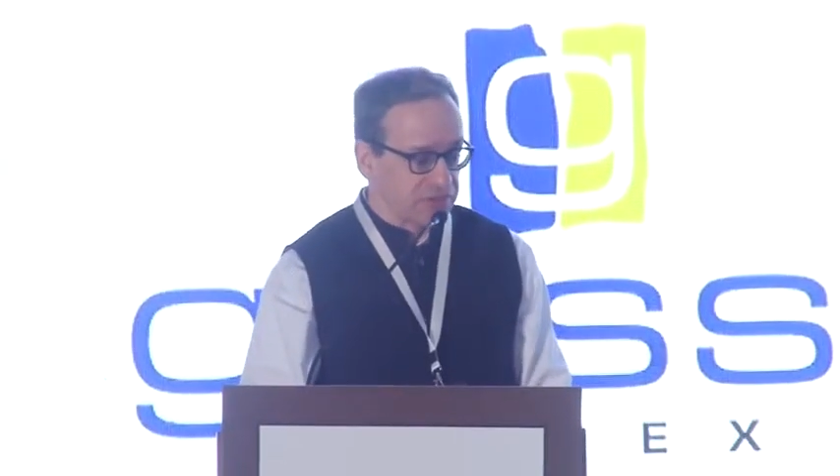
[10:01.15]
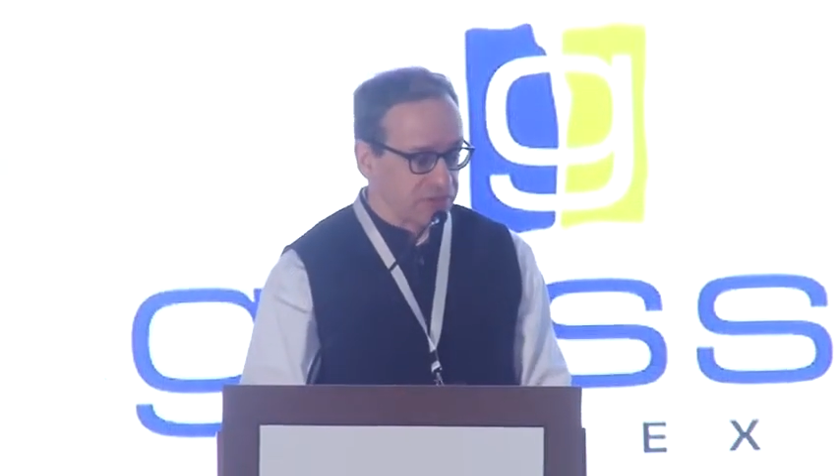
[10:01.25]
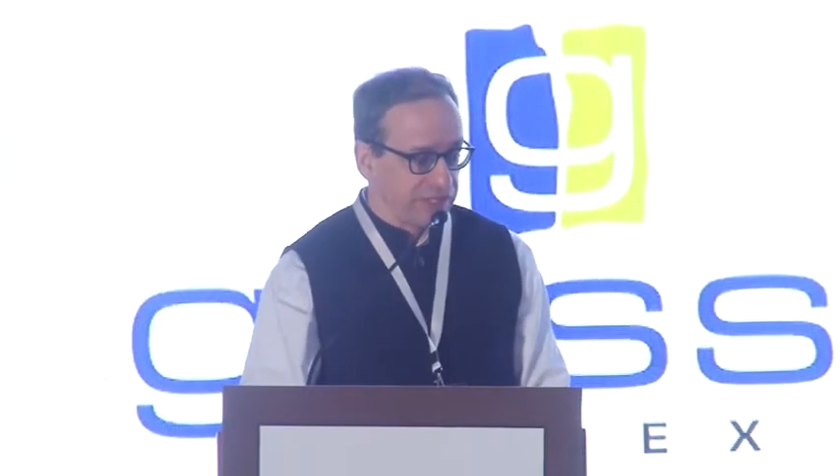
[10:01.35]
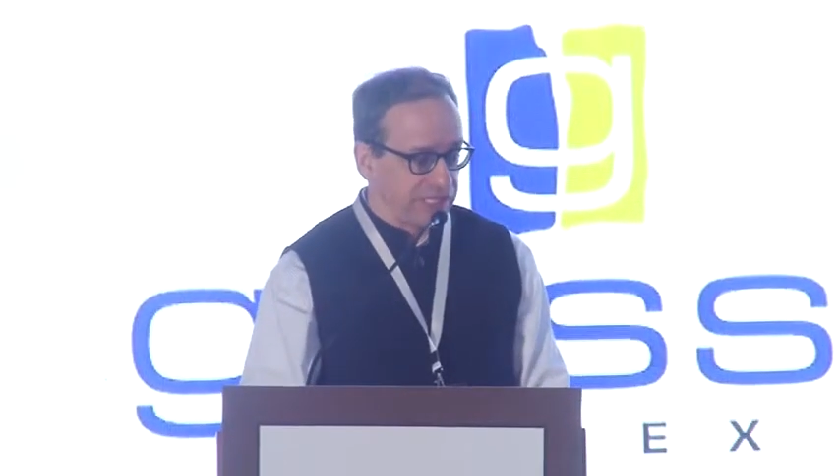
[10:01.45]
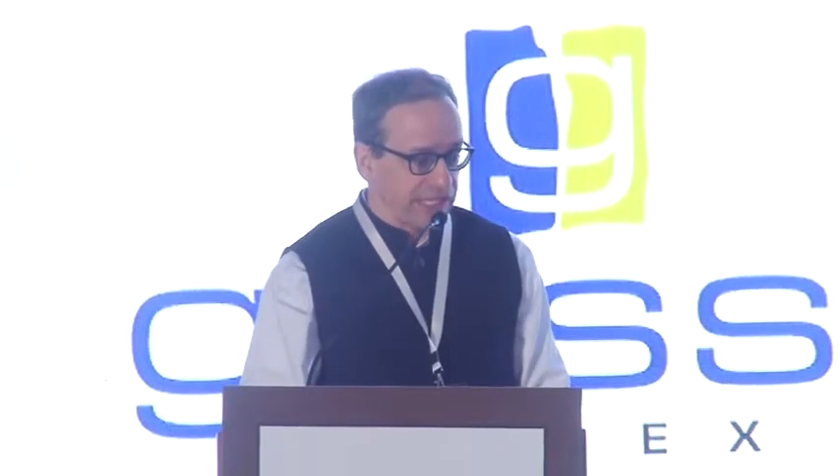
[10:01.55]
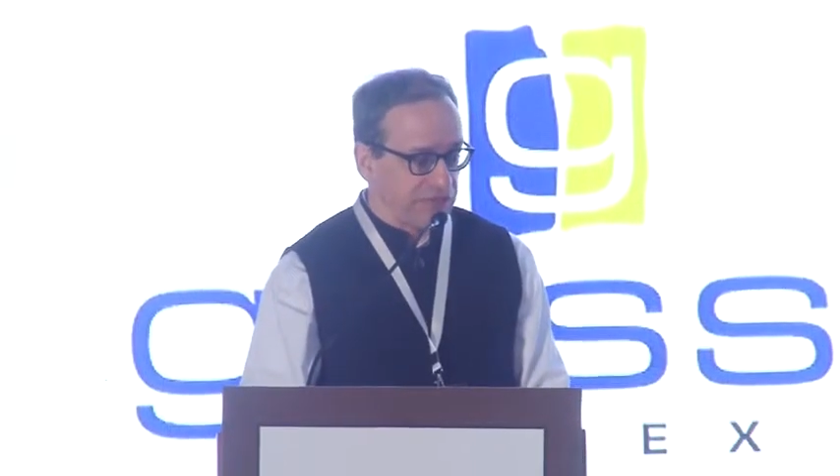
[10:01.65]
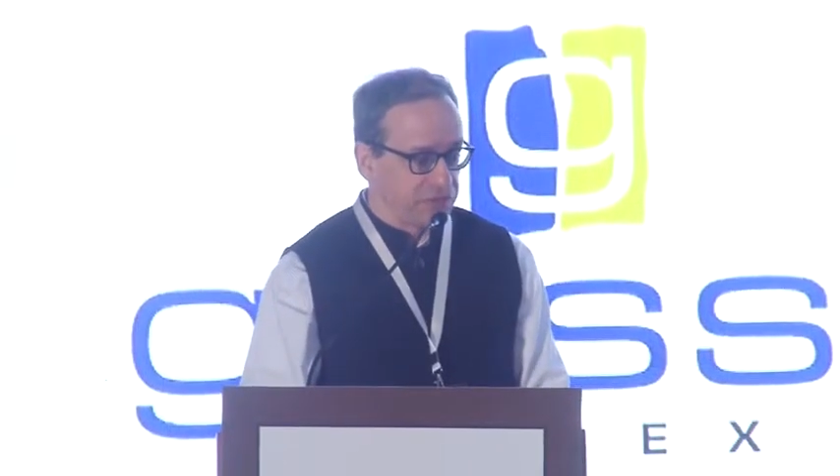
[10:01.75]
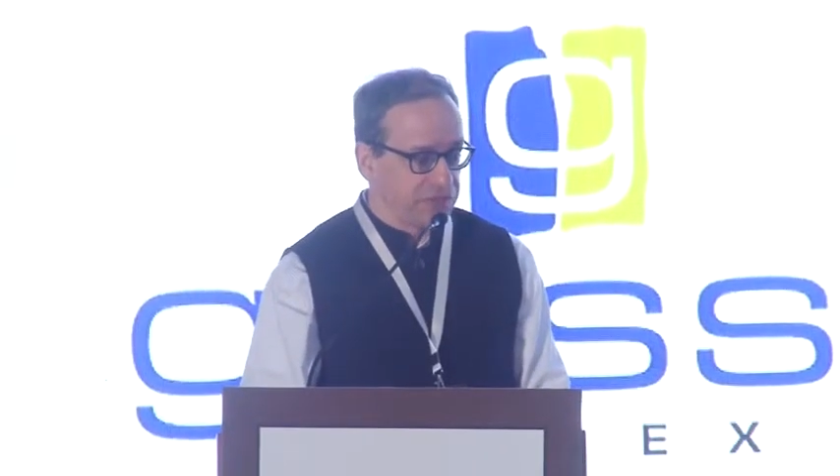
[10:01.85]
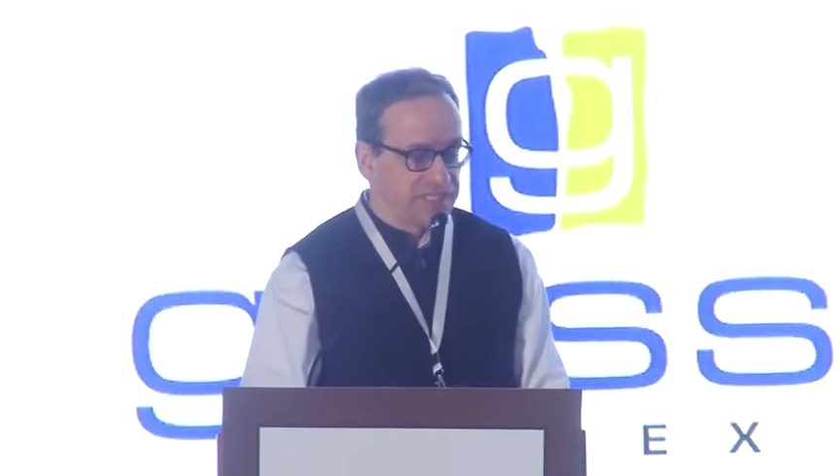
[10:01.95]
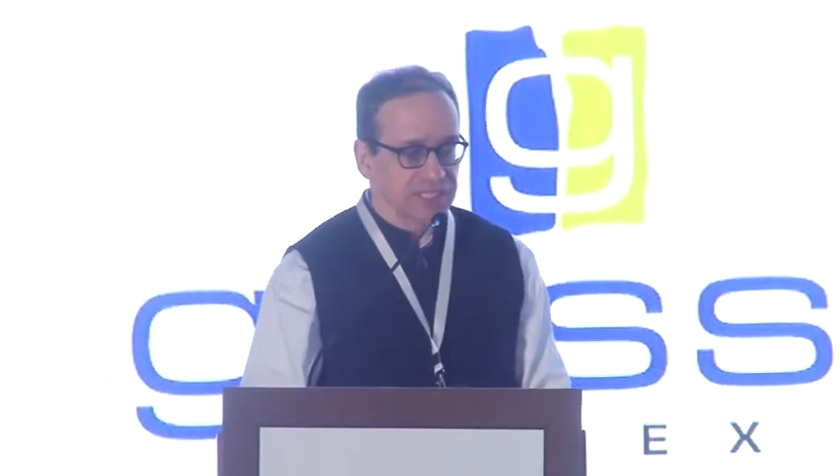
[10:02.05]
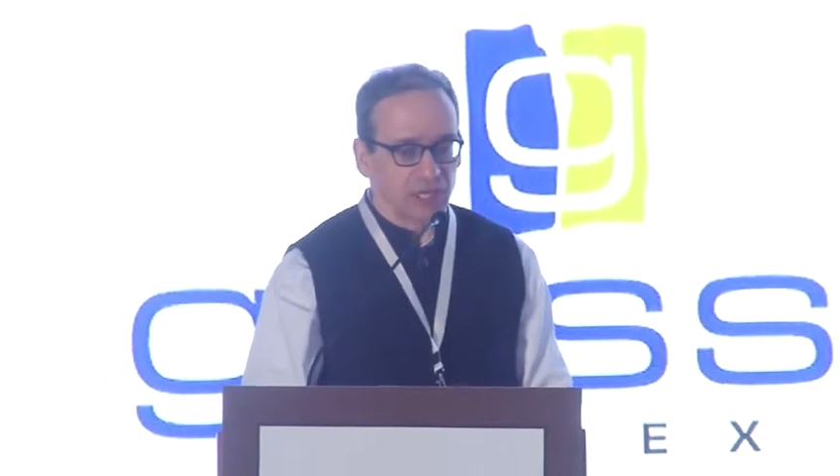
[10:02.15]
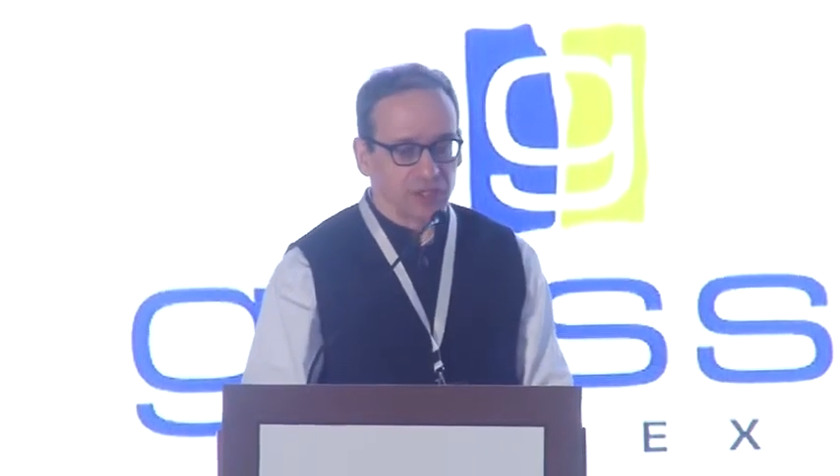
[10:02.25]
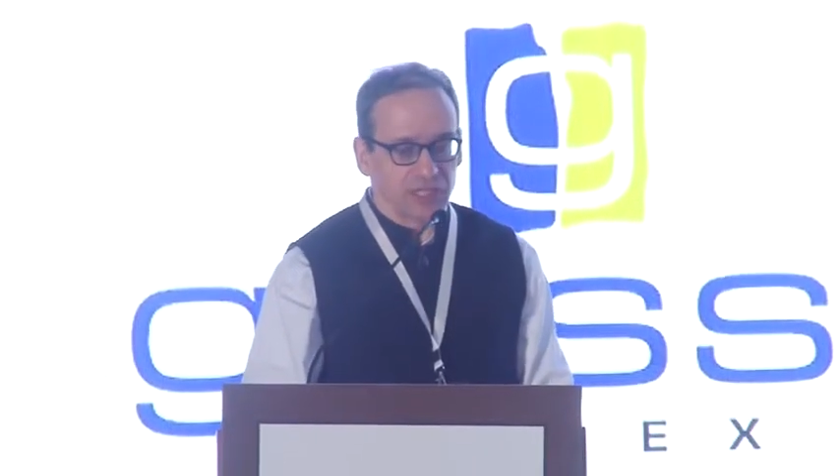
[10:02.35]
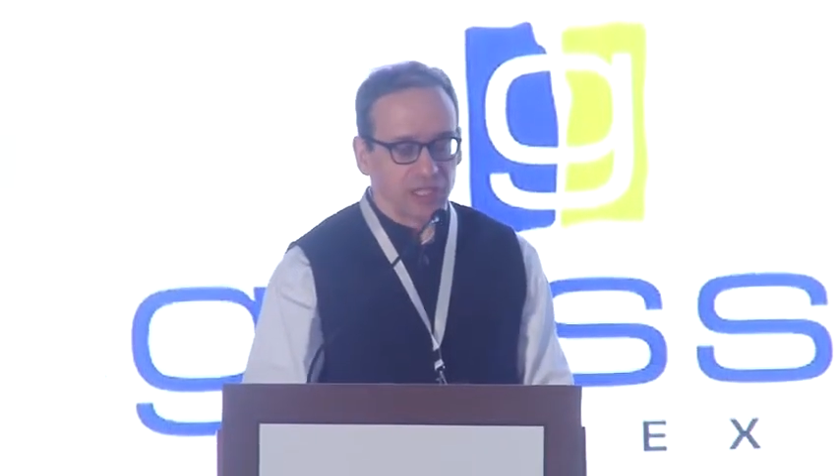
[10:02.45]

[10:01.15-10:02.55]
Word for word: who really have to discount a